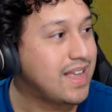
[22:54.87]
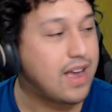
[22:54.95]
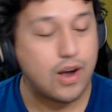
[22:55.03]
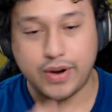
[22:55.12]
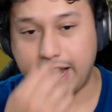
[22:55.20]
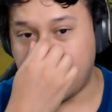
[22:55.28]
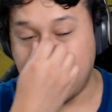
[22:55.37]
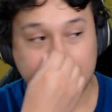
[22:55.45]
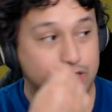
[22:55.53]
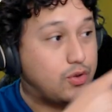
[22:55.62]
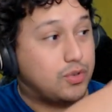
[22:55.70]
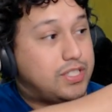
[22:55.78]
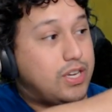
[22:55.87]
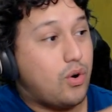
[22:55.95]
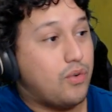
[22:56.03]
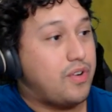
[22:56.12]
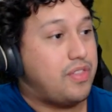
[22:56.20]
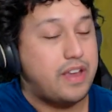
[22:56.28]
Okay, so you'll see
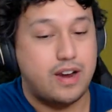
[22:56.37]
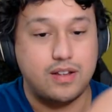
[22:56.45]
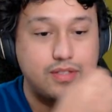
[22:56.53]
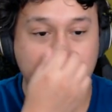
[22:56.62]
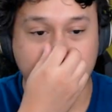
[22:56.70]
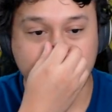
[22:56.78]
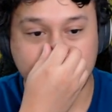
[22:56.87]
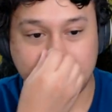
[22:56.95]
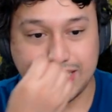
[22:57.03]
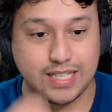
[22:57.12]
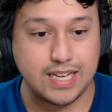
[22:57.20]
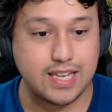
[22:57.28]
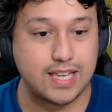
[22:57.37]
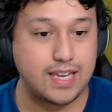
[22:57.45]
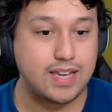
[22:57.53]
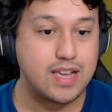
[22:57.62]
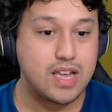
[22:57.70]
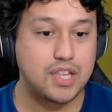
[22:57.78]
over there under the Z
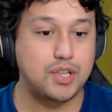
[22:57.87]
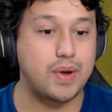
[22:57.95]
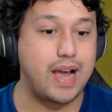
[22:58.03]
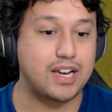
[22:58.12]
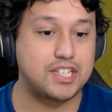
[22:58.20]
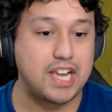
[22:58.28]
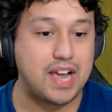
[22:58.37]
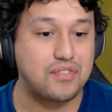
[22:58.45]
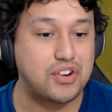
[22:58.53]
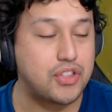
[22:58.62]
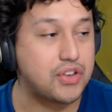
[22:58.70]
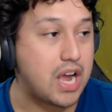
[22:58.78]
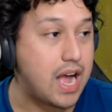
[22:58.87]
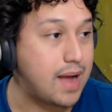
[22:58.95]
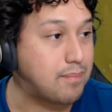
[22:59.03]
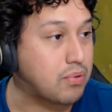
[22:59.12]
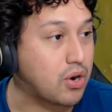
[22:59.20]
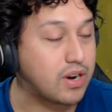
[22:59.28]
key, you actually have another
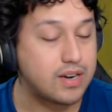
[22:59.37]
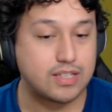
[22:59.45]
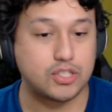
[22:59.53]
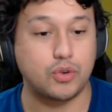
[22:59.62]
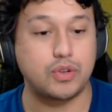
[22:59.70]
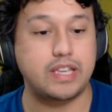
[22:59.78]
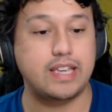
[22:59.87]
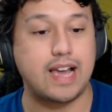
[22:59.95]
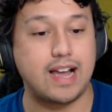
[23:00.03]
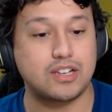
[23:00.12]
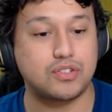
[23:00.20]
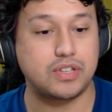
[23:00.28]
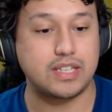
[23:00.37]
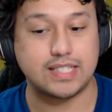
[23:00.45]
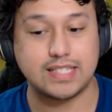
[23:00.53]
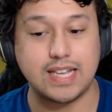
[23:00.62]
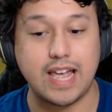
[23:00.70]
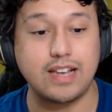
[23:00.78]
hop bar, so he actually
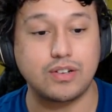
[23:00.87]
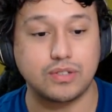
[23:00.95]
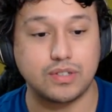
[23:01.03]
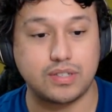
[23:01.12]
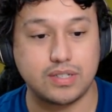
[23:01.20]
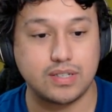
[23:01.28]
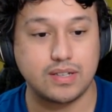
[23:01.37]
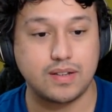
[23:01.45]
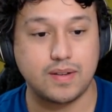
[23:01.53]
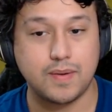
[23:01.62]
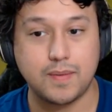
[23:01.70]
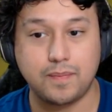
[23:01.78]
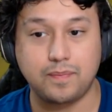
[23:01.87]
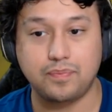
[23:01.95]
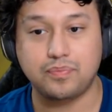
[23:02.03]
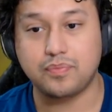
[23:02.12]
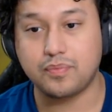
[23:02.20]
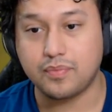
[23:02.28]
cycles.
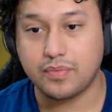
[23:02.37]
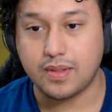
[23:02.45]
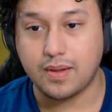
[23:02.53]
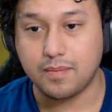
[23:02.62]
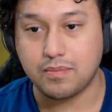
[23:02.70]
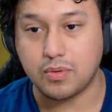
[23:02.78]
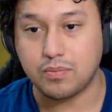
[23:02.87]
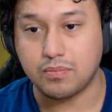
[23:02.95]
Boom,